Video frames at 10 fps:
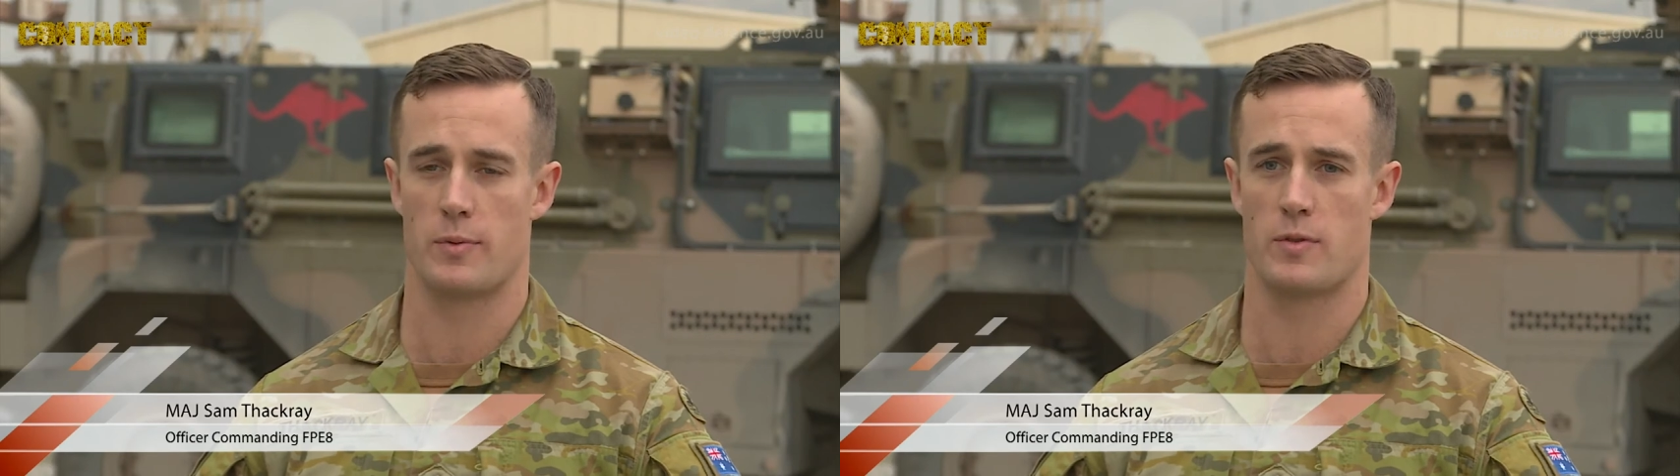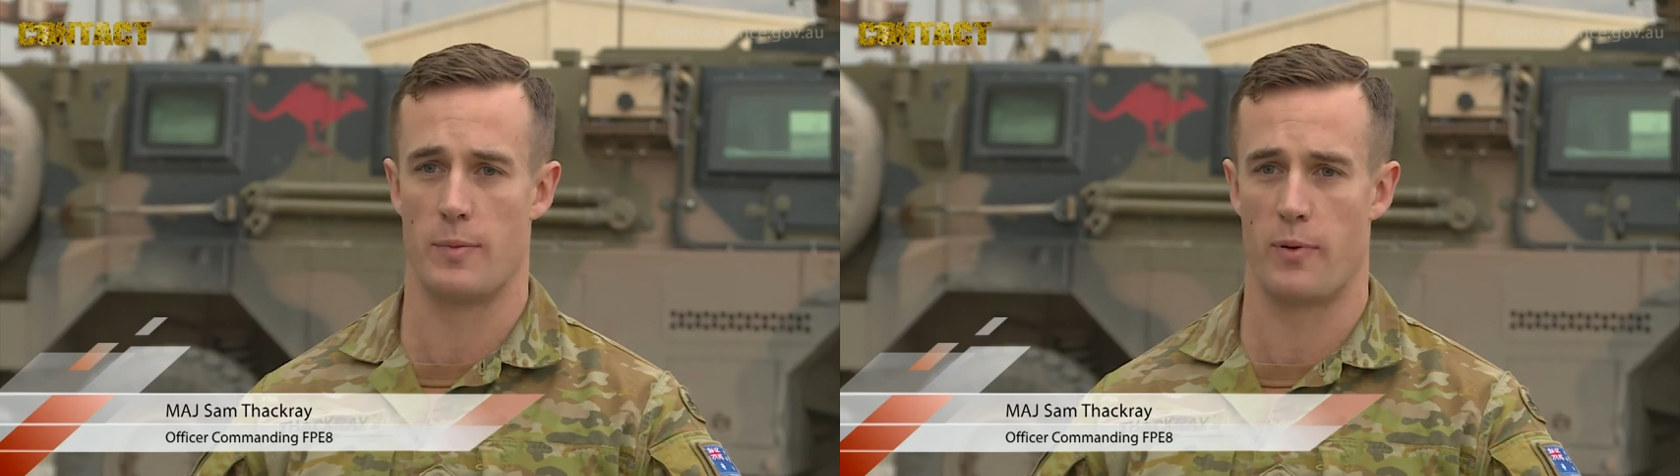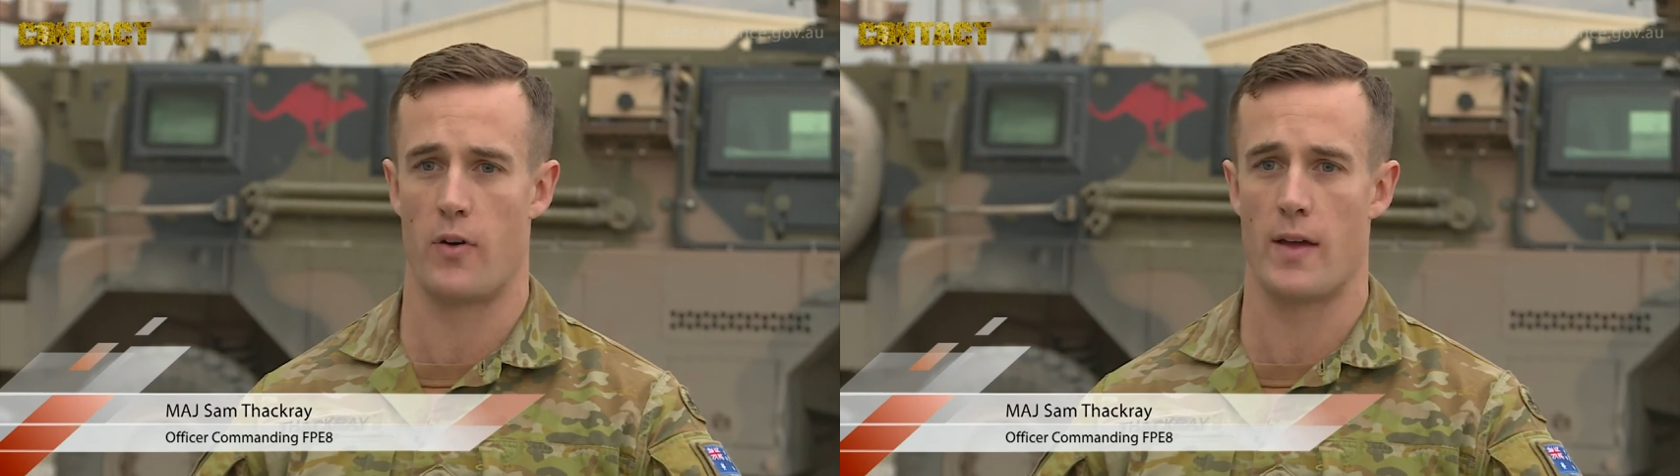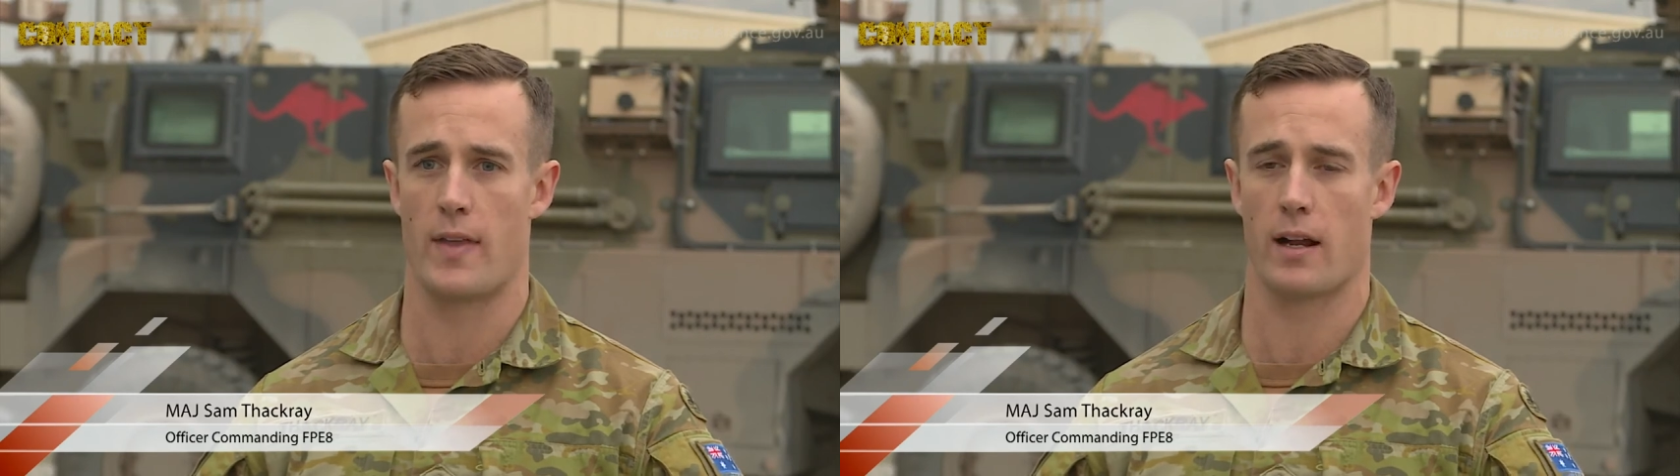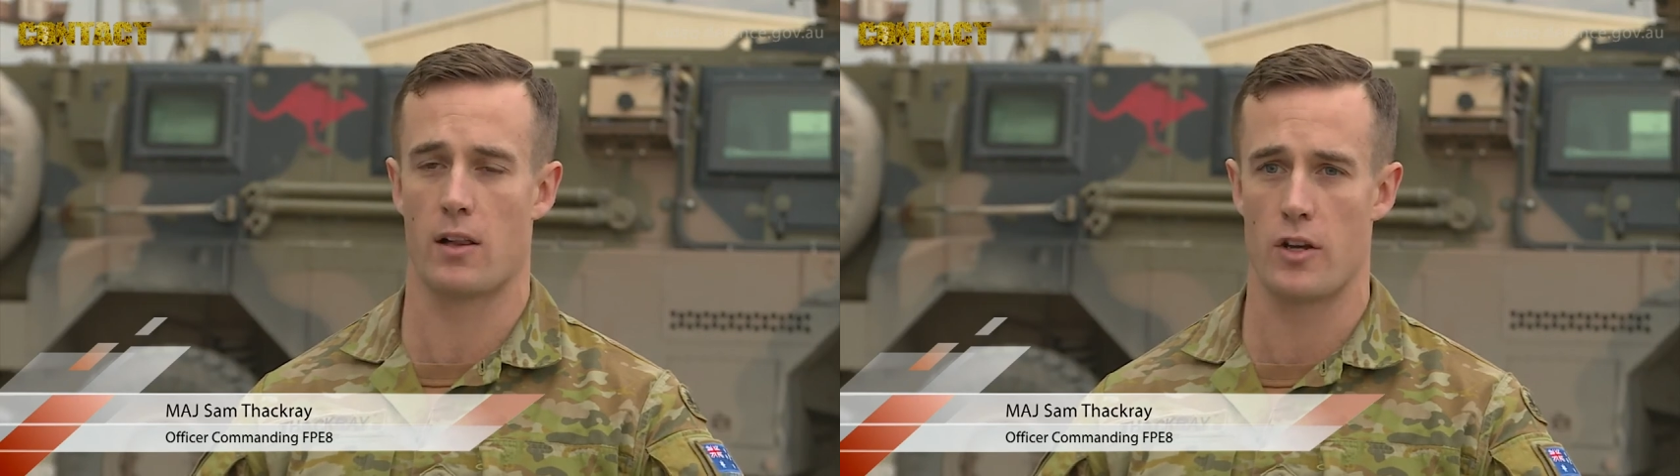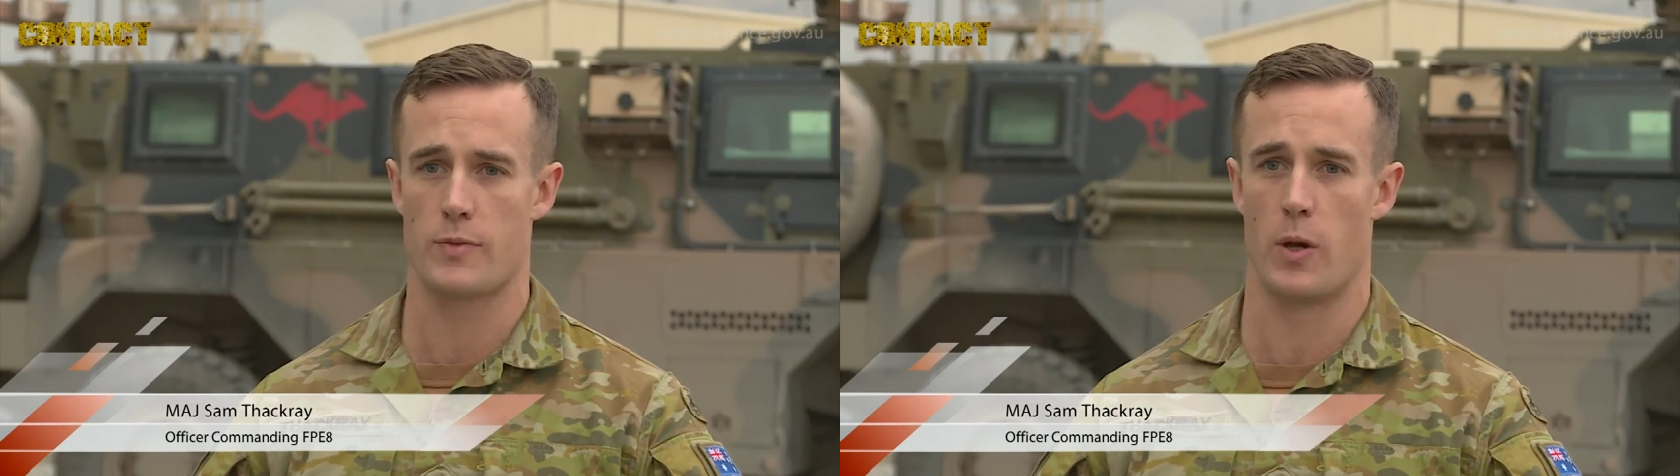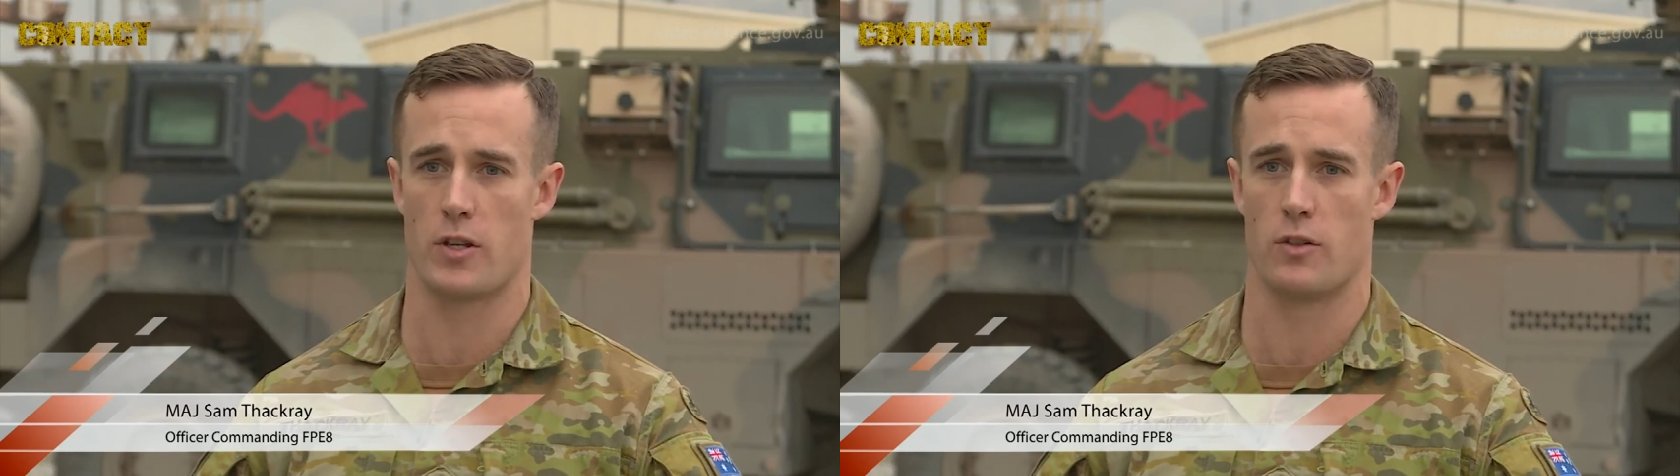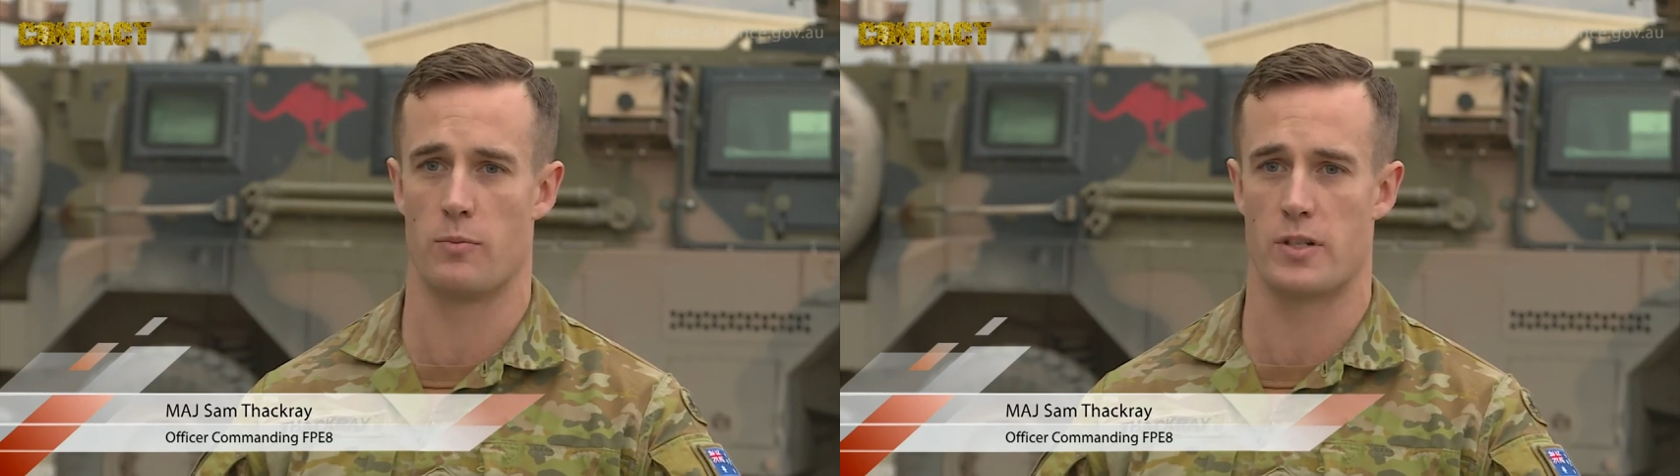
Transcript: to provide that close personal